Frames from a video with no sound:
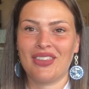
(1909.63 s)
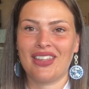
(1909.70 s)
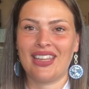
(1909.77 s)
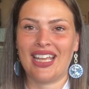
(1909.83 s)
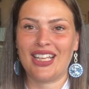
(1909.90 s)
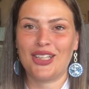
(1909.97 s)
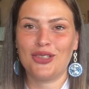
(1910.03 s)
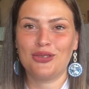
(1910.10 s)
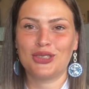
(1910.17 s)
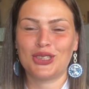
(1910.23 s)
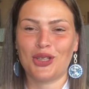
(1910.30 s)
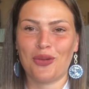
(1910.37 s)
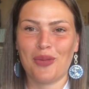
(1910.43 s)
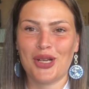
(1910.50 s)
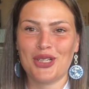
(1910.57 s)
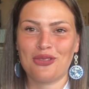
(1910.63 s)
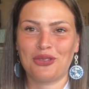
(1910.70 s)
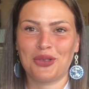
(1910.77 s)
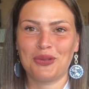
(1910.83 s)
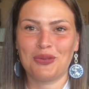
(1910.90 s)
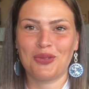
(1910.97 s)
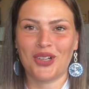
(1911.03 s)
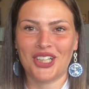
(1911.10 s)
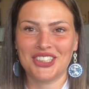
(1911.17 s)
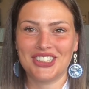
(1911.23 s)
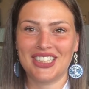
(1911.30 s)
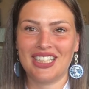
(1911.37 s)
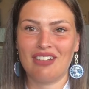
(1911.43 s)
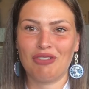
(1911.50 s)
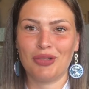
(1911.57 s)
Thank you so much for
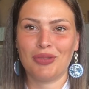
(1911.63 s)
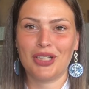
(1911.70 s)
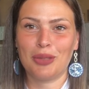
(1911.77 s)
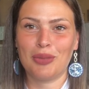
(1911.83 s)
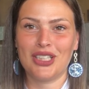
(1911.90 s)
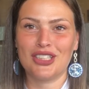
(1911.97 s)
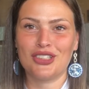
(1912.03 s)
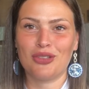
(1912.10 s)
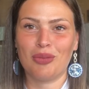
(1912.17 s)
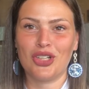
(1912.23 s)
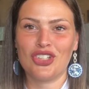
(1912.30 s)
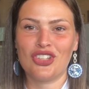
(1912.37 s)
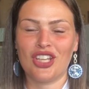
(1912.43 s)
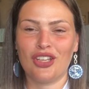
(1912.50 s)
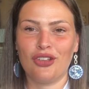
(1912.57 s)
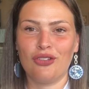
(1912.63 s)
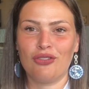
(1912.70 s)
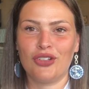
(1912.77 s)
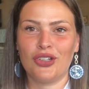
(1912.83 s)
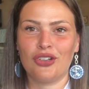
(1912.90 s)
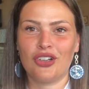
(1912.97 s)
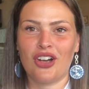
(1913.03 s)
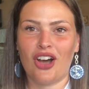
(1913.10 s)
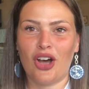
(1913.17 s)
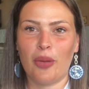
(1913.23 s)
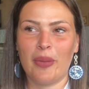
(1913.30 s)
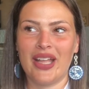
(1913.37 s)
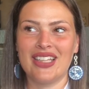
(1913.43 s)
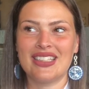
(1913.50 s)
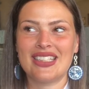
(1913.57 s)
watching, everyone. It means so much. Thank you for your
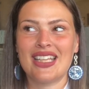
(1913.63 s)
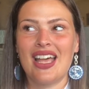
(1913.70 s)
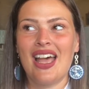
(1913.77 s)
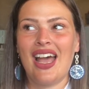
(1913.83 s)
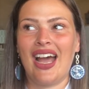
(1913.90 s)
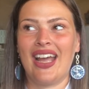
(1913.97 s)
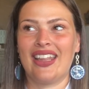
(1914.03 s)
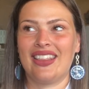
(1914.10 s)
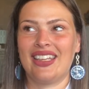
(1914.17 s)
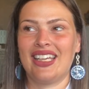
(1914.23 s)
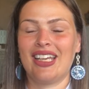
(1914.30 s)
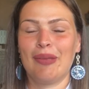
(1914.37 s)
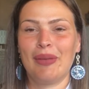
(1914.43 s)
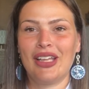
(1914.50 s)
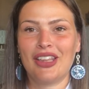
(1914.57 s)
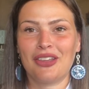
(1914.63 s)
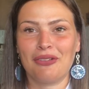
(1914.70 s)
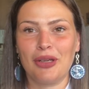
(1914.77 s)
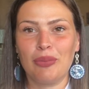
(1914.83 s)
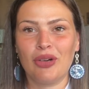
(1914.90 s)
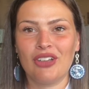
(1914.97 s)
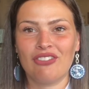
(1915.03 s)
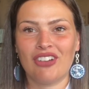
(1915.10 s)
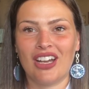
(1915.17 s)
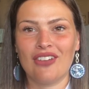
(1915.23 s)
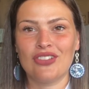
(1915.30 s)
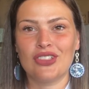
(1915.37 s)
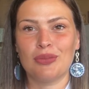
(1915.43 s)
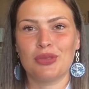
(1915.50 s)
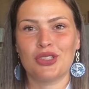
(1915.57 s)
comments. I think I'm at 3.5
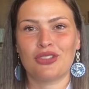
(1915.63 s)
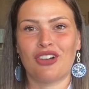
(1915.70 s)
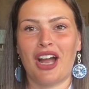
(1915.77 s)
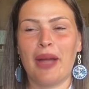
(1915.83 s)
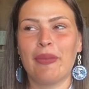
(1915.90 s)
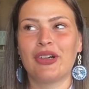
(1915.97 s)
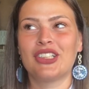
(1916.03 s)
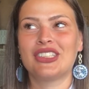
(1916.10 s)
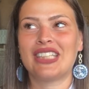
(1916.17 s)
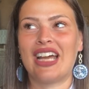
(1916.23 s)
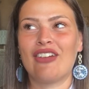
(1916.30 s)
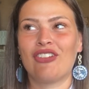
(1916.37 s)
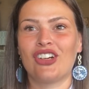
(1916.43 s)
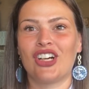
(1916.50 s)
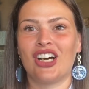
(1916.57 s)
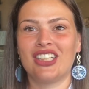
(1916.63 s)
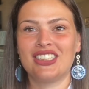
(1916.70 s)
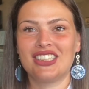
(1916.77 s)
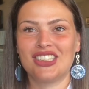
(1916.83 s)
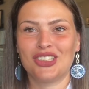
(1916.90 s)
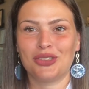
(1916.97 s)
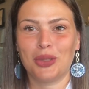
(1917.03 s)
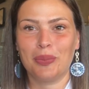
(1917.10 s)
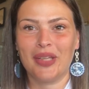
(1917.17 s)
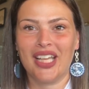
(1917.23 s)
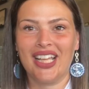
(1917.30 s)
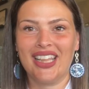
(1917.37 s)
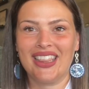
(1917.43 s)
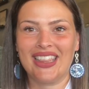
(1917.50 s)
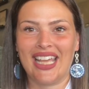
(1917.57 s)
subscribers. I forgot to do a
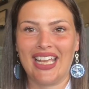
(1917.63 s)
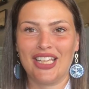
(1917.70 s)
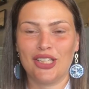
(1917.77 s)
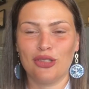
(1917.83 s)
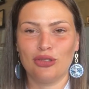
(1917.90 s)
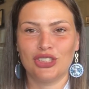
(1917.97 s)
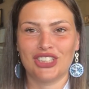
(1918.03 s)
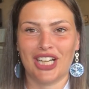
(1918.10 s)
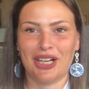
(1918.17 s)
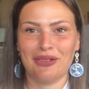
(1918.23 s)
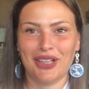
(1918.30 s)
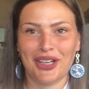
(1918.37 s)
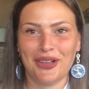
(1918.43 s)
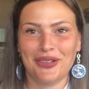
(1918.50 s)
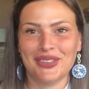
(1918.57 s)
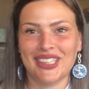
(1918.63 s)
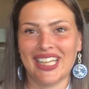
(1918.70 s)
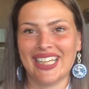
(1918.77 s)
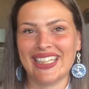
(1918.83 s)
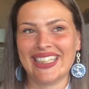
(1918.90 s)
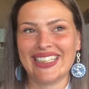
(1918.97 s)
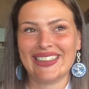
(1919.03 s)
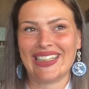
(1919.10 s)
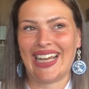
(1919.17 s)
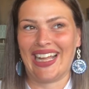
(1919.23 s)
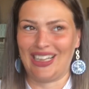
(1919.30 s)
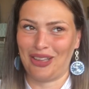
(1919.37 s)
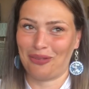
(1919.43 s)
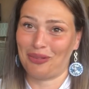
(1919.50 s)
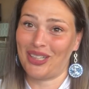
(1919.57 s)
big thank you shout out like
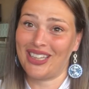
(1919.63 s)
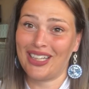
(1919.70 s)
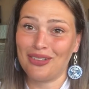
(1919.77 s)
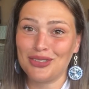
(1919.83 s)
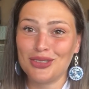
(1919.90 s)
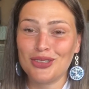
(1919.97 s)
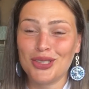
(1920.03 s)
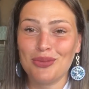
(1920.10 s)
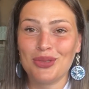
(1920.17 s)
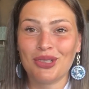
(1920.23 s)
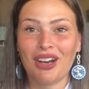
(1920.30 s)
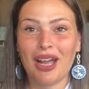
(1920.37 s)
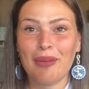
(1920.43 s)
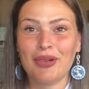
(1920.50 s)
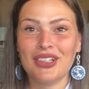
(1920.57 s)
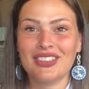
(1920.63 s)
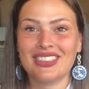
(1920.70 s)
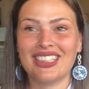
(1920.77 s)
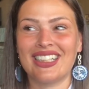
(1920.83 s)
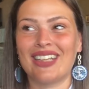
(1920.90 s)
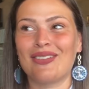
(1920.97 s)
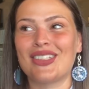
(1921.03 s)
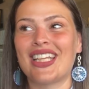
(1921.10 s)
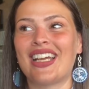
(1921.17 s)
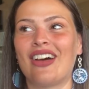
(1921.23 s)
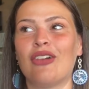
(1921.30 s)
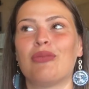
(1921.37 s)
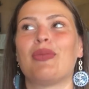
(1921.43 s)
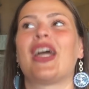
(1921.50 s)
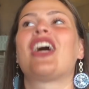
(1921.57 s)
at 3,000 subscribers, and I was like,
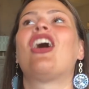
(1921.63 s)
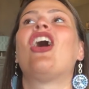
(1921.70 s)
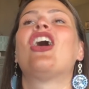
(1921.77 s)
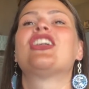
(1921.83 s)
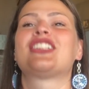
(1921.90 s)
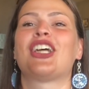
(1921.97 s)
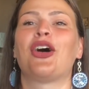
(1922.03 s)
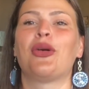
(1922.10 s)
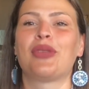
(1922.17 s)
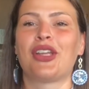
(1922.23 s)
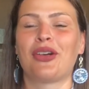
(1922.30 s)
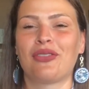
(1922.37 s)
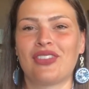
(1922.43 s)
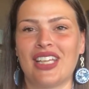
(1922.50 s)
oh my gosh, I hope they don't